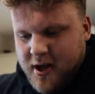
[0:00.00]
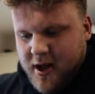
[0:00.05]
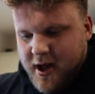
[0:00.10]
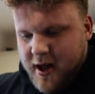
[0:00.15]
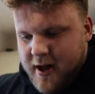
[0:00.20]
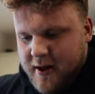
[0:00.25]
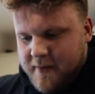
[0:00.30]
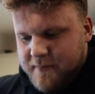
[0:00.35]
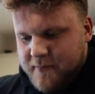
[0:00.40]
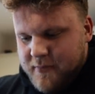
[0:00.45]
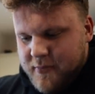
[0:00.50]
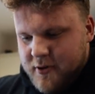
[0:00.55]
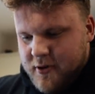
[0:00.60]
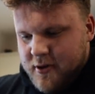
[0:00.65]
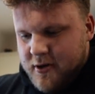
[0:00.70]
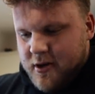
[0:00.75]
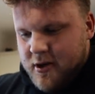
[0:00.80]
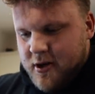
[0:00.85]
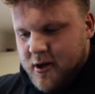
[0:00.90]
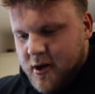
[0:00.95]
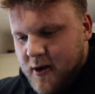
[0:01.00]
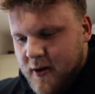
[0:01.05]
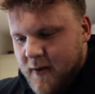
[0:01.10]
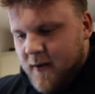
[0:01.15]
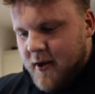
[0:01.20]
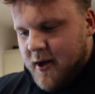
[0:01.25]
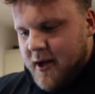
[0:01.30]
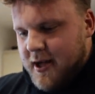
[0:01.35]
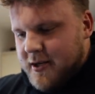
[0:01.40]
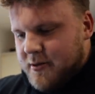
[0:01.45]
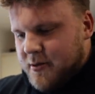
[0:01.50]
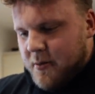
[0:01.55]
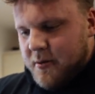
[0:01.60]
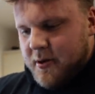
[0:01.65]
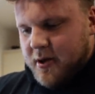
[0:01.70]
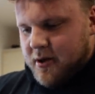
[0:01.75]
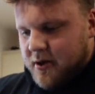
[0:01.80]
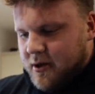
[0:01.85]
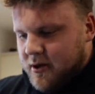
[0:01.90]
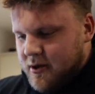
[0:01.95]
There's
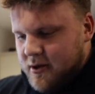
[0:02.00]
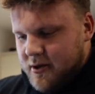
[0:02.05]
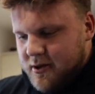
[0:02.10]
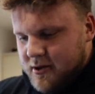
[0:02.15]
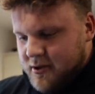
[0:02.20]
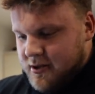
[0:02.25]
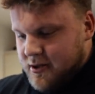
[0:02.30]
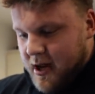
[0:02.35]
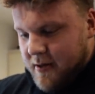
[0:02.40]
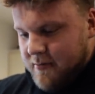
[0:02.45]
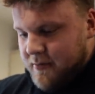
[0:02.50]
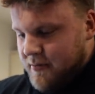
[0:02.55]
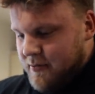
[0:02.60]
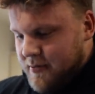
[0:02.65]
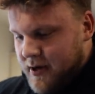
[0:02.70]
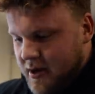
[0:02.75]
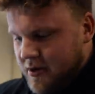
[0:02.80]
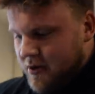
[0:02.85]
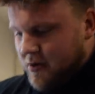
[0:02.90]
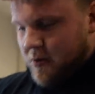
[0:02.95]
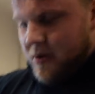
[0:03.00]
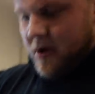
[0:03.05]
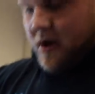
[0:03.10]
probably some, I don't know